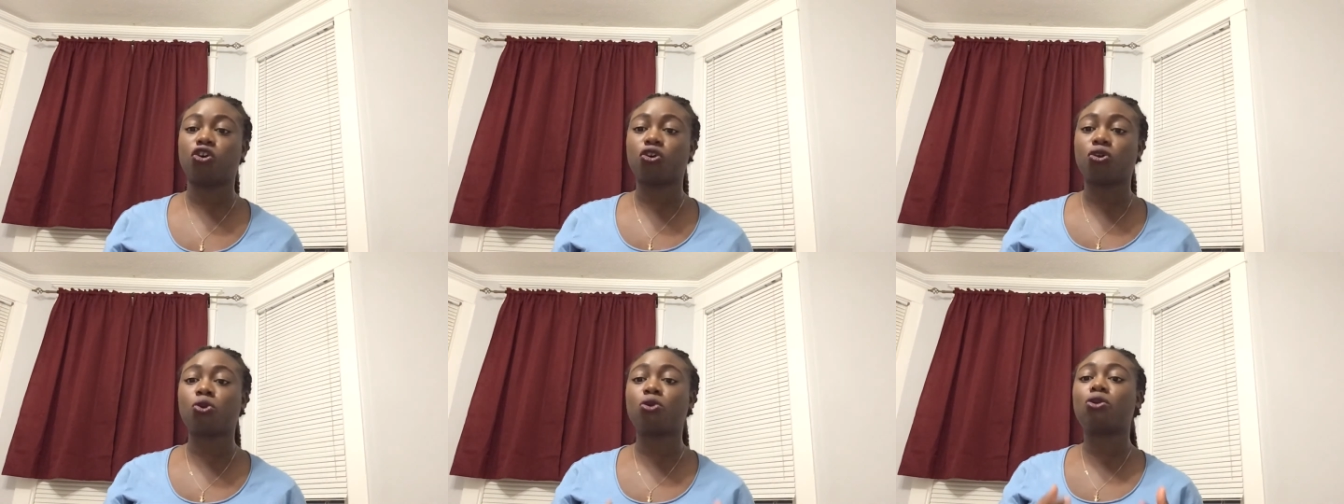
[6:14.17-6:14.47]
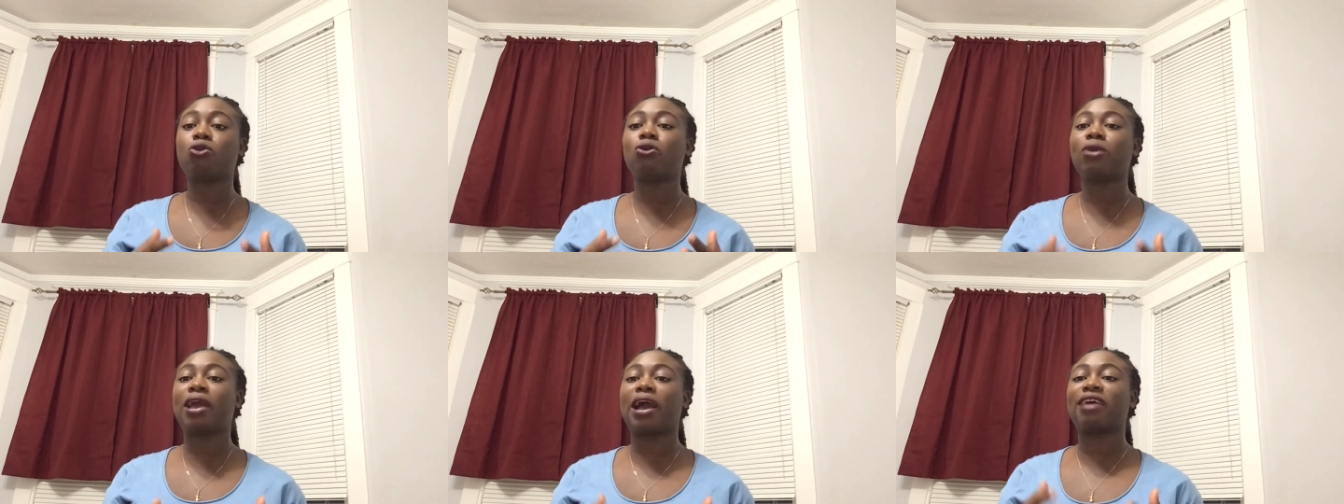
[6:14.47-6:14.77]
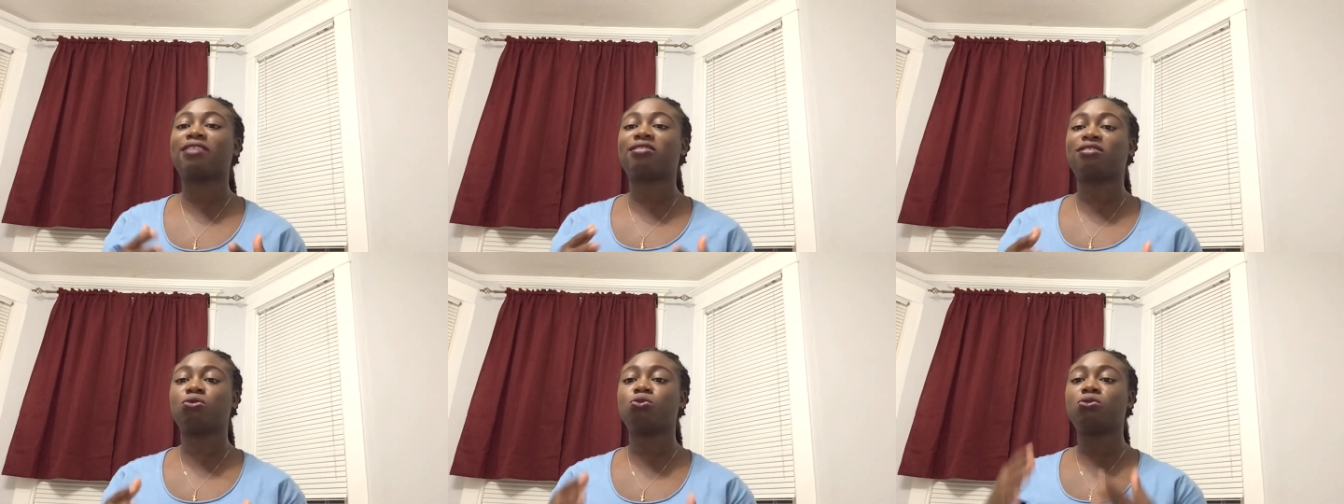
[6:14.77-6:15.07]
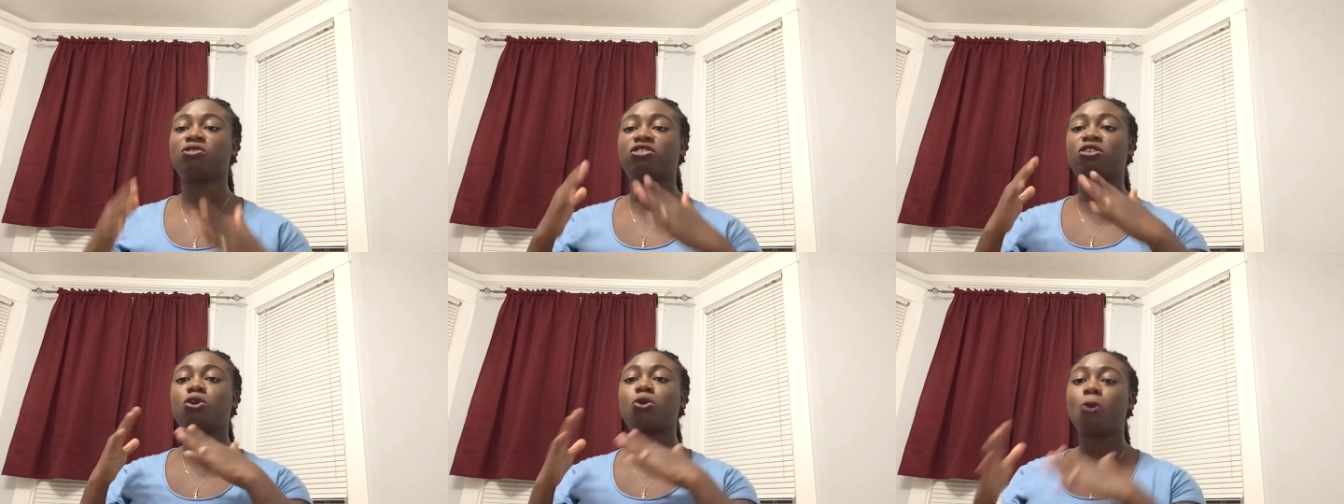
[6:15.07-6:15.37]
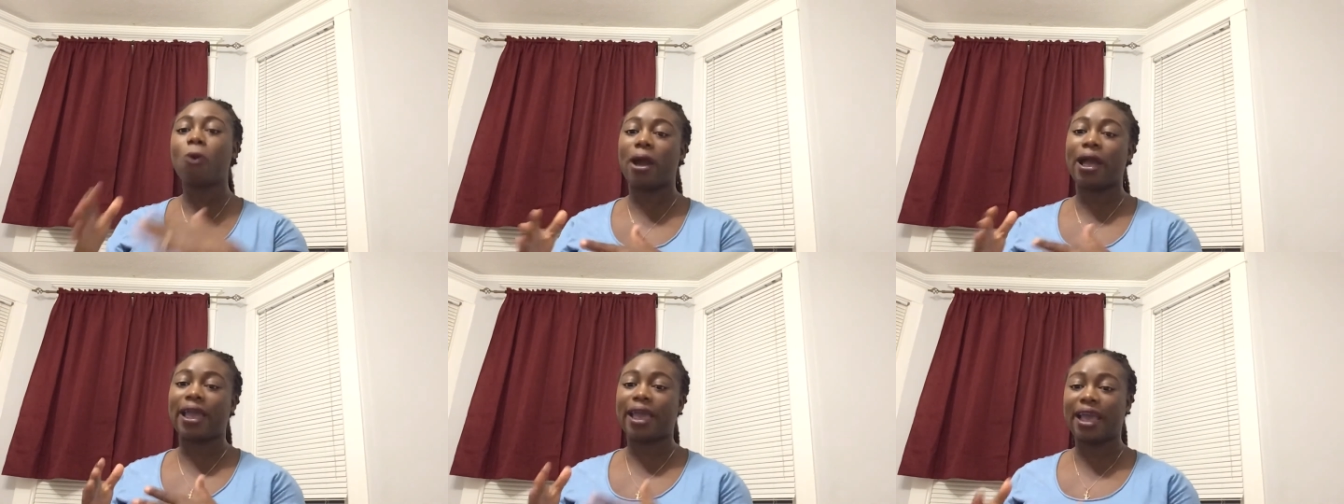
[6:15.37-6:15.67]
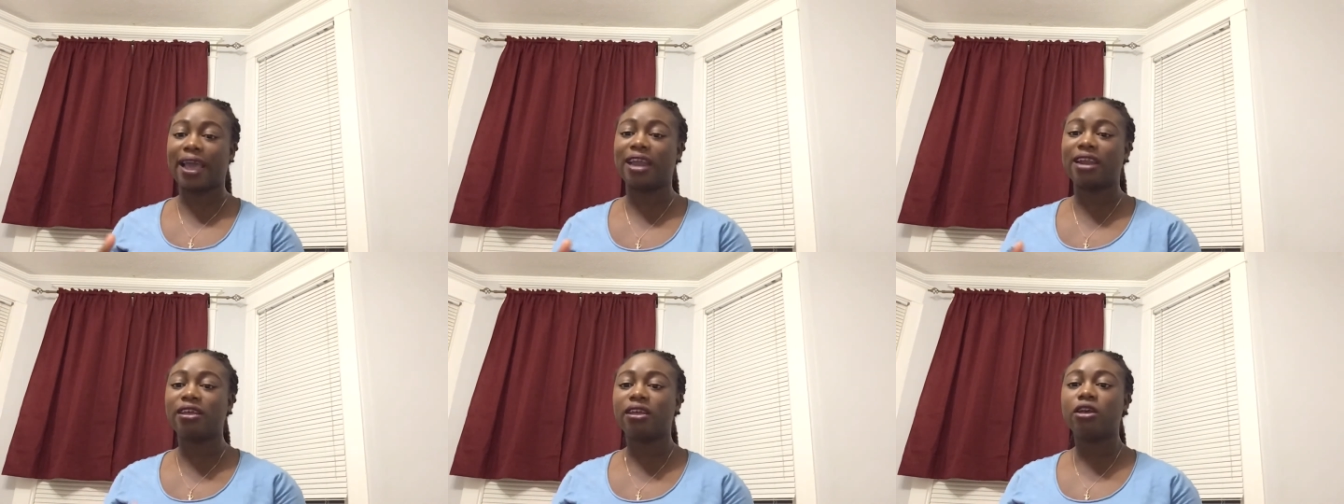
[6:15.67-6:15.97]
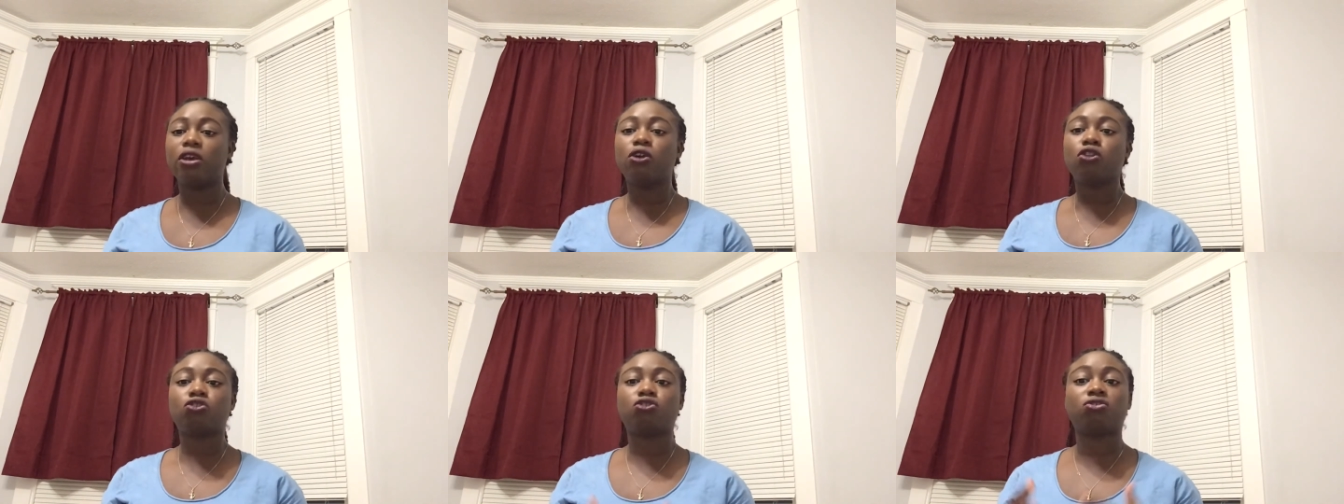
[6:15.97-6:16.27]
you guys will still go ahead
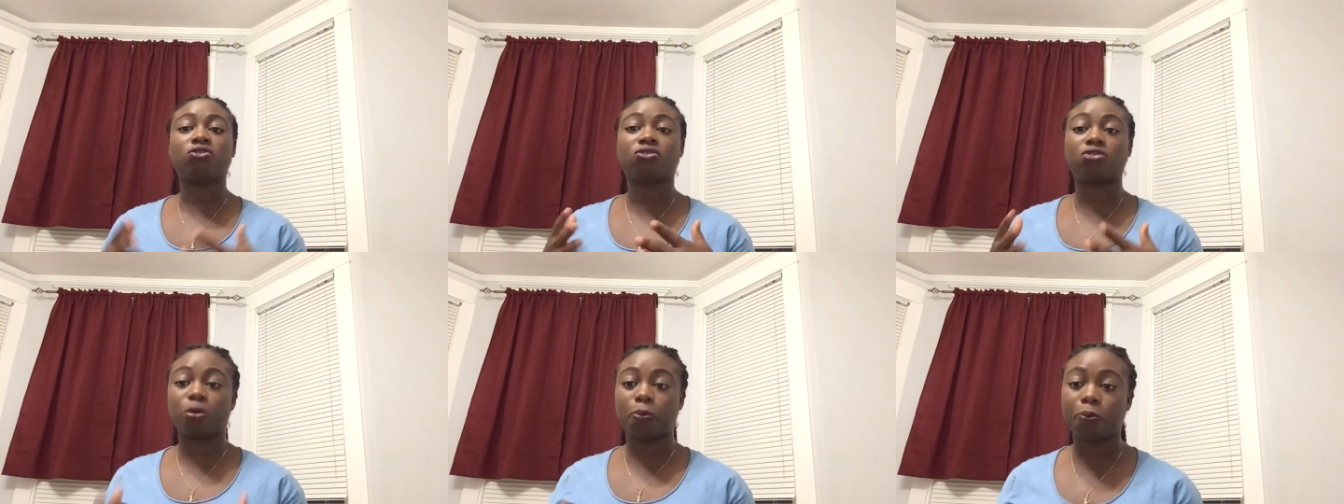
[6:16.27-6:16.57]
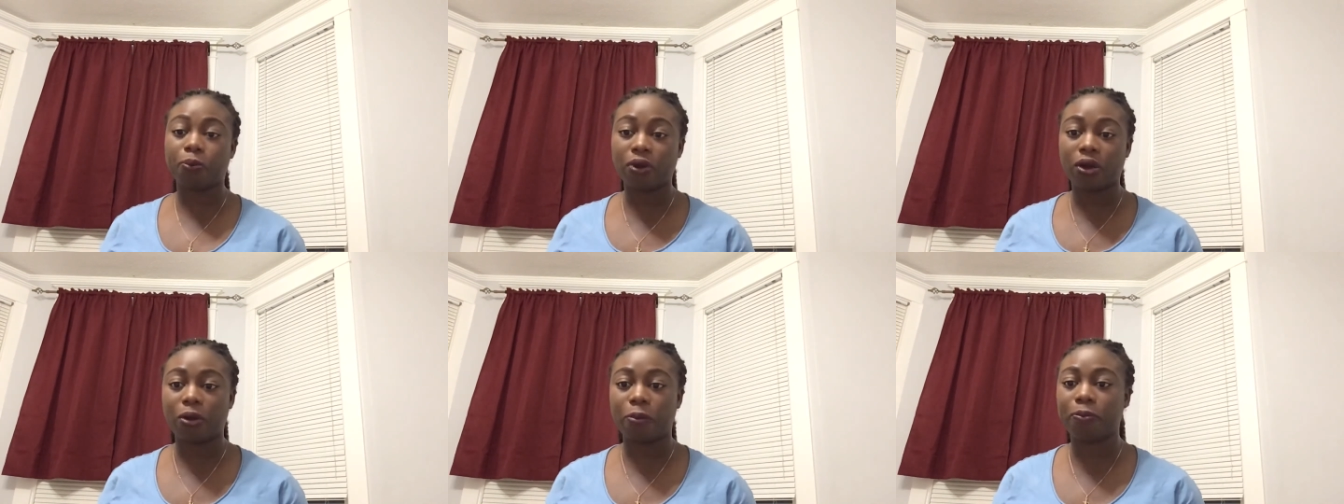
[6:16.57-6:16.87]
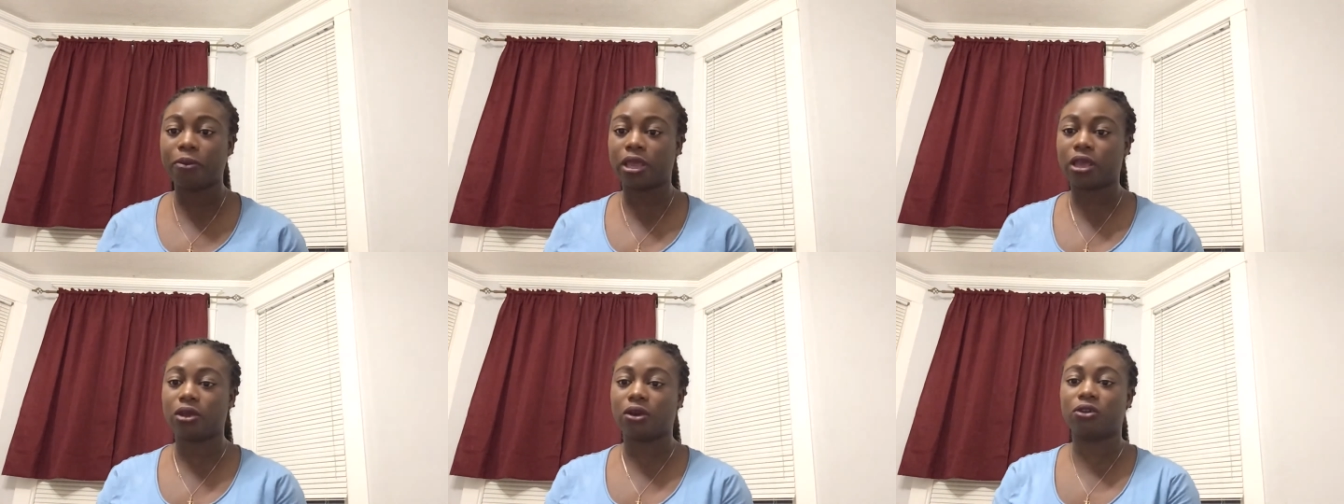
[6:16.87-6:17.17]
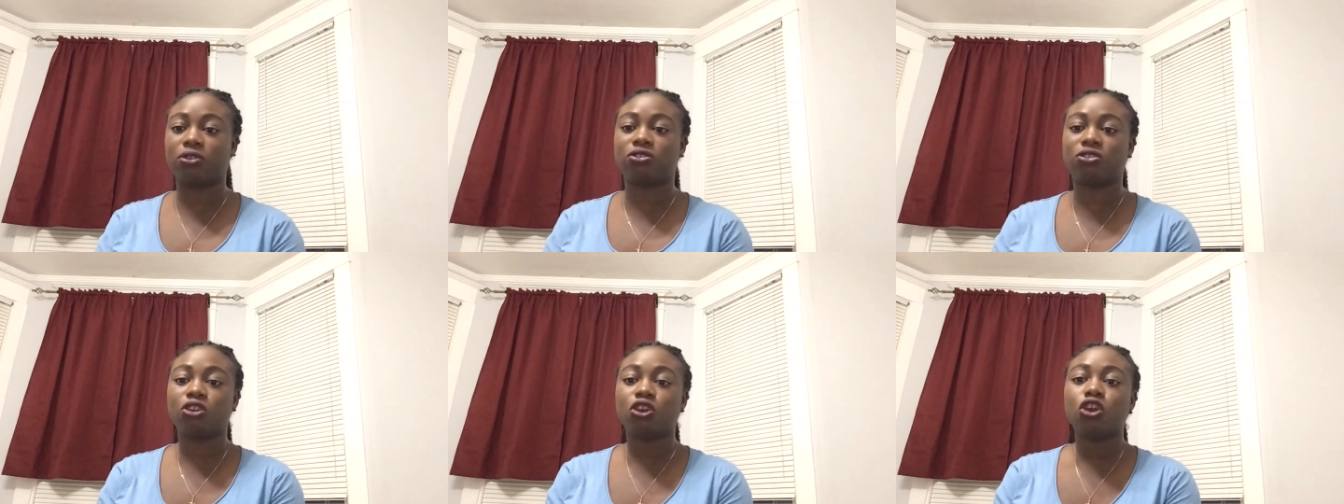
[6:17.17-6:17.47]
to support because